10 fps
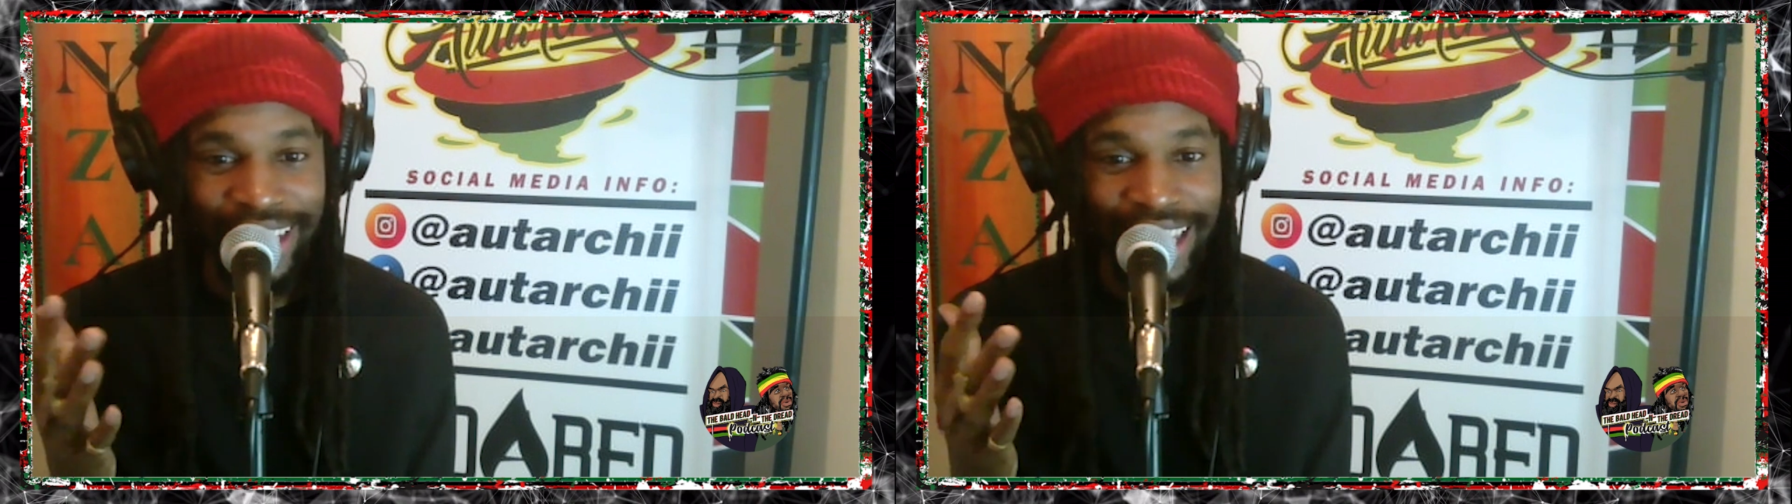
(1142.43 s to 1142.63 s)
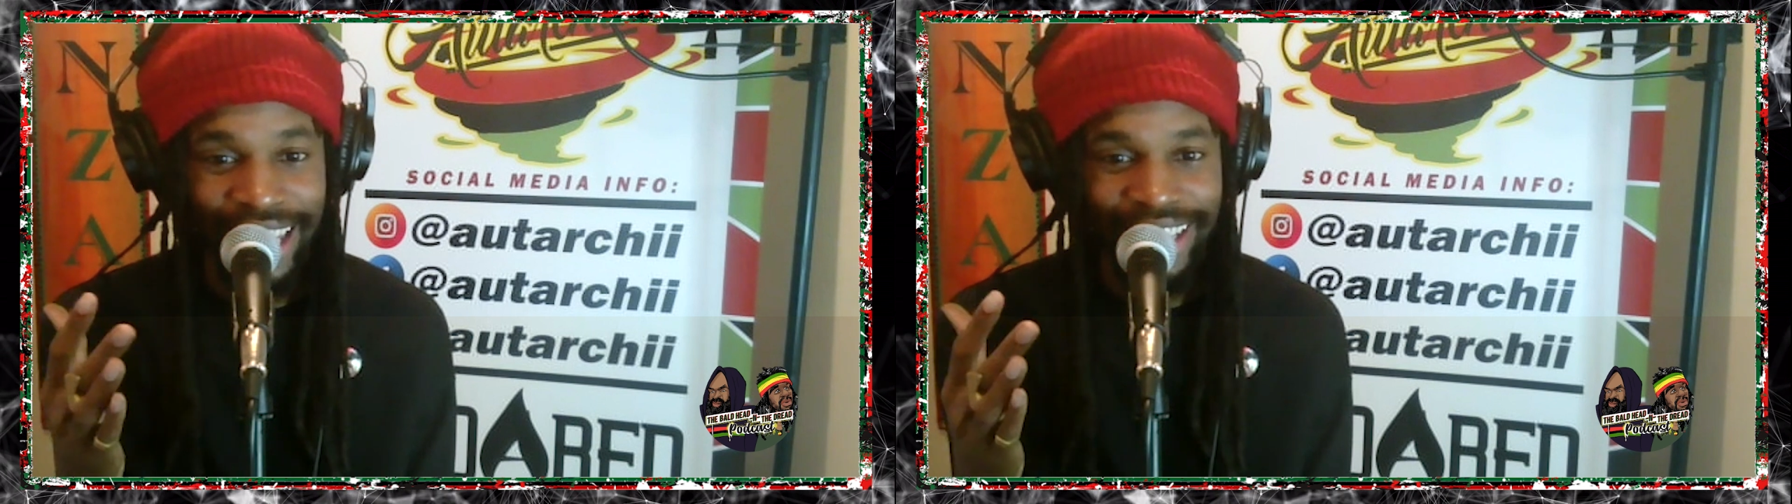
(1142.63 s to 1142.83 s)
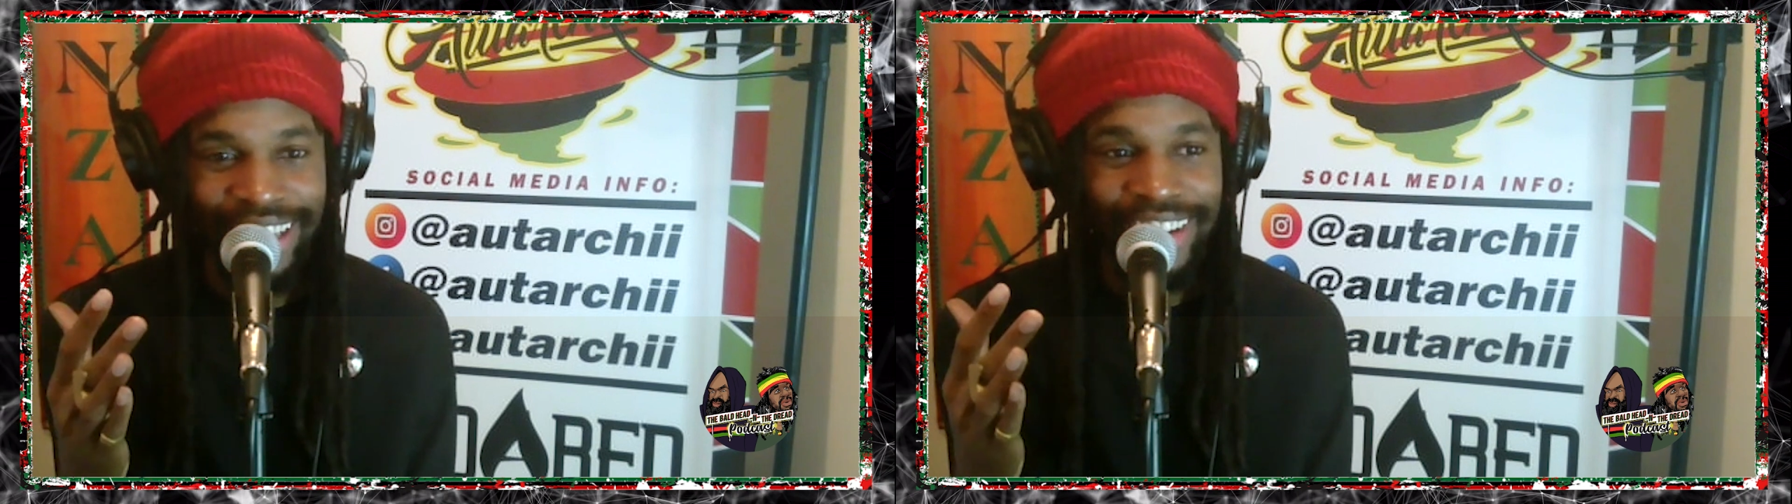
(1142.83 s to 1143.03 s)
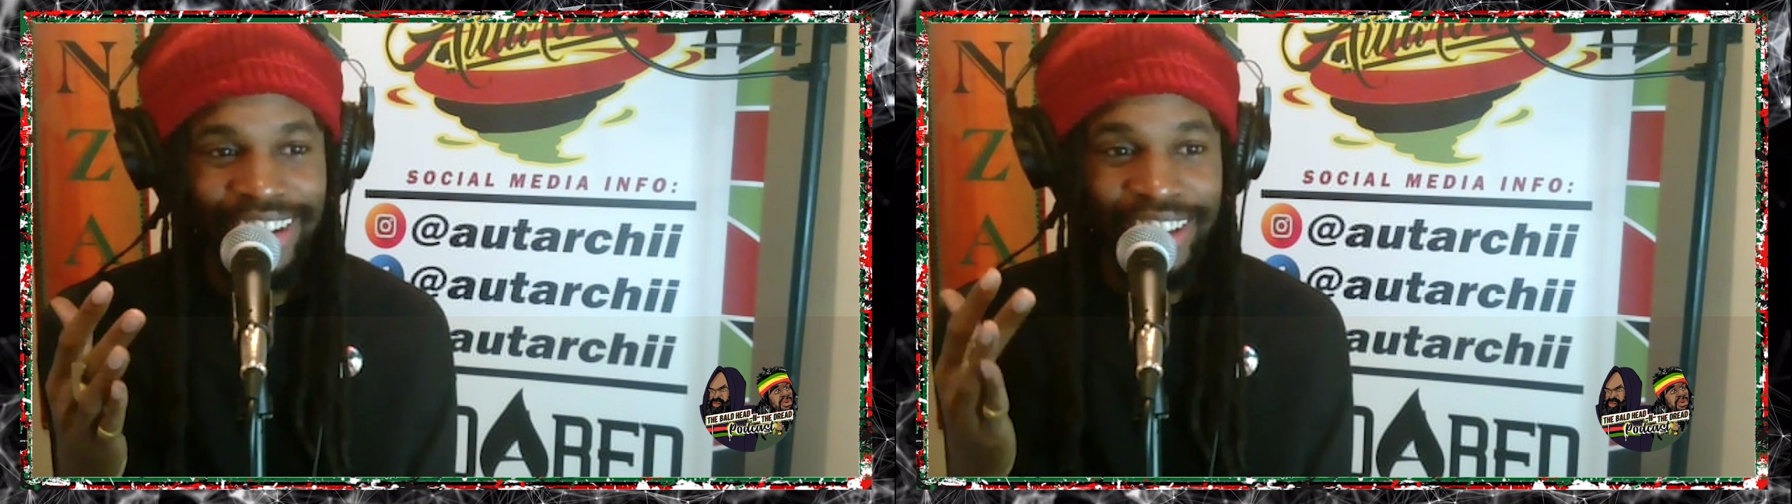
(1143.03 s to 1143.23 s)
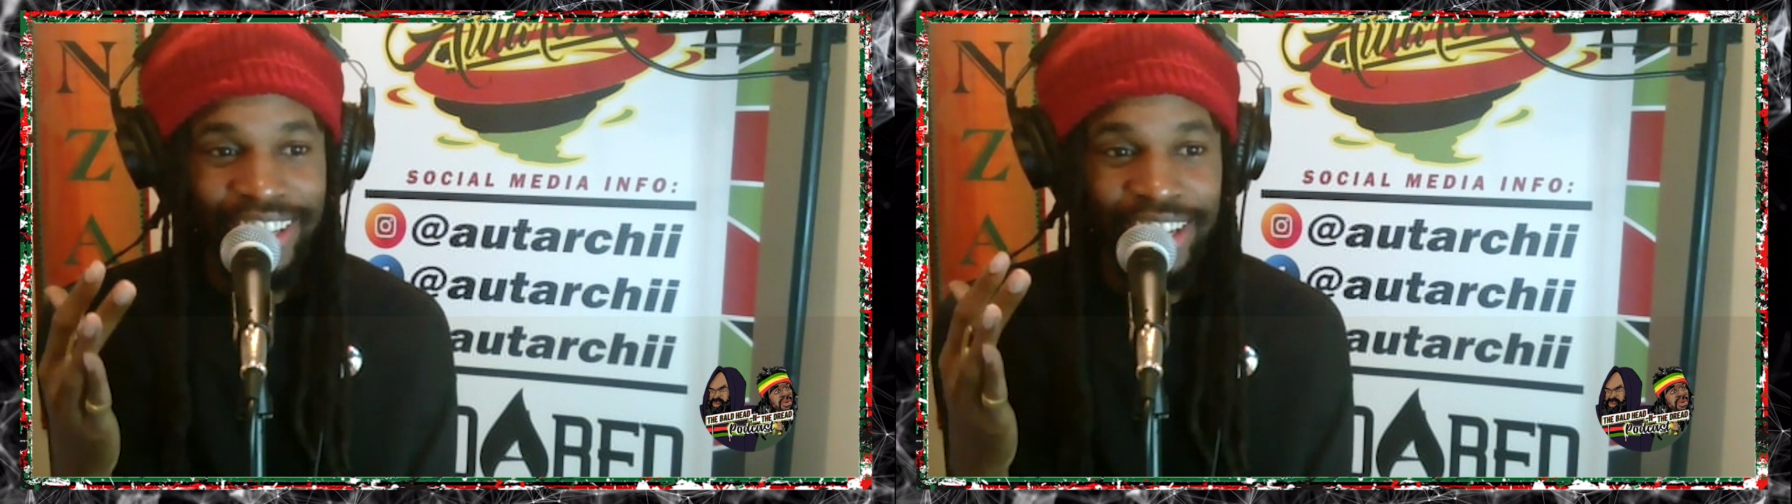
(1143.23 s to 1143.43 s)
Like
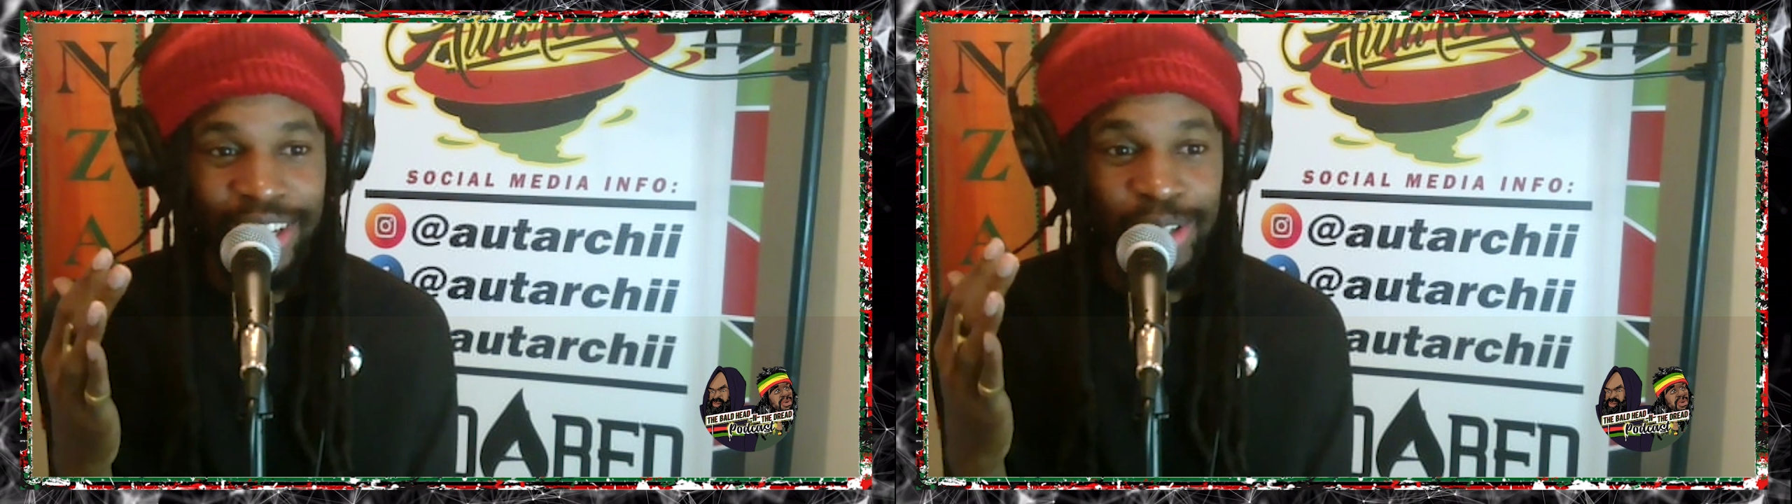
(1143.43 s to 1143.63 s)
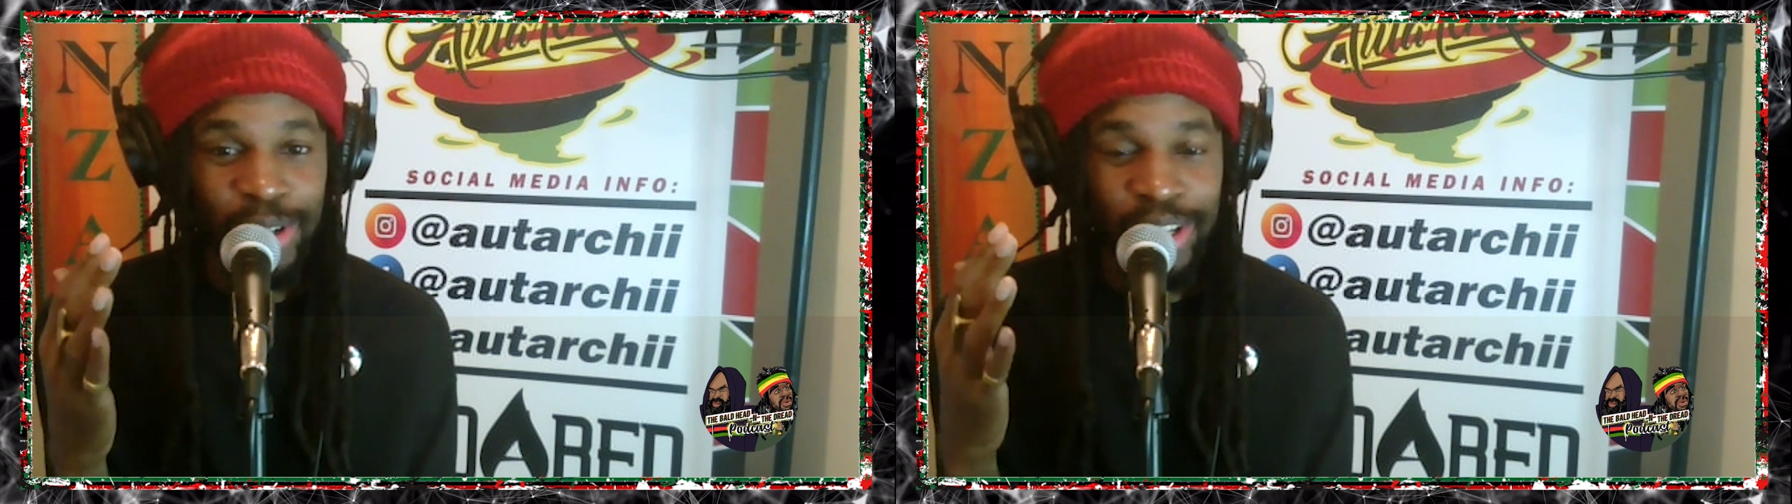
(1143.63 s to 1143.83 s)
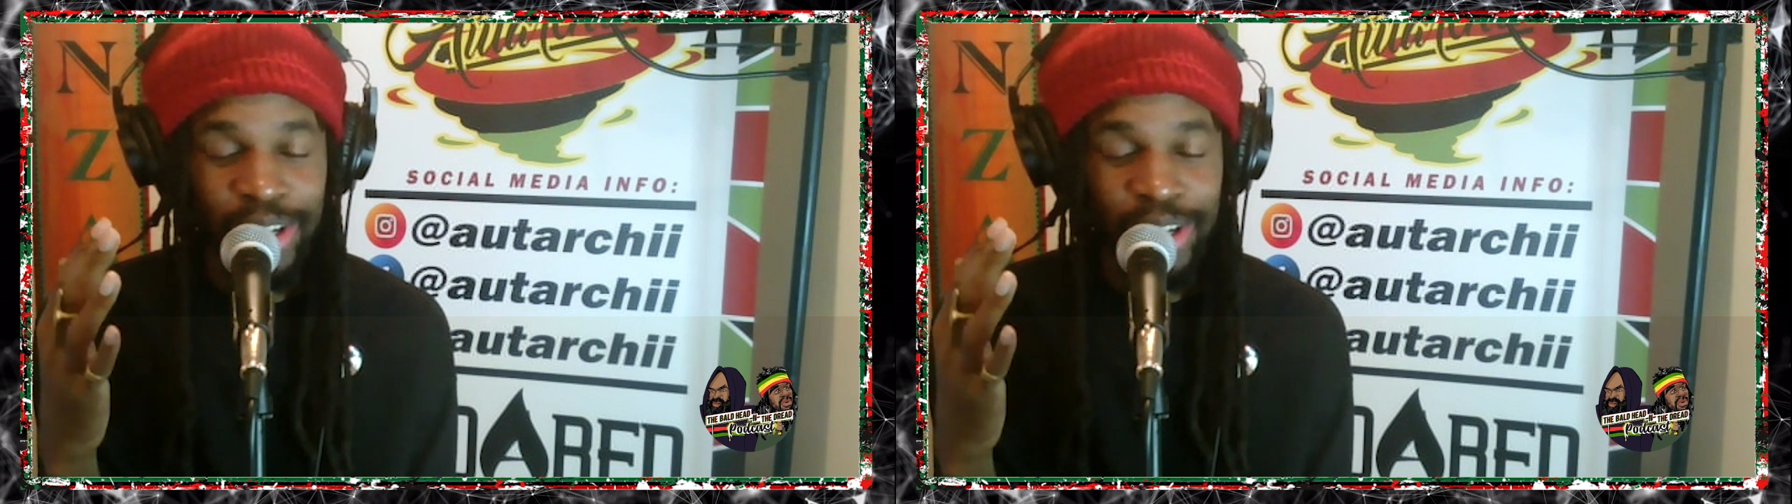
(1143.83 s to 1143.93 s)
you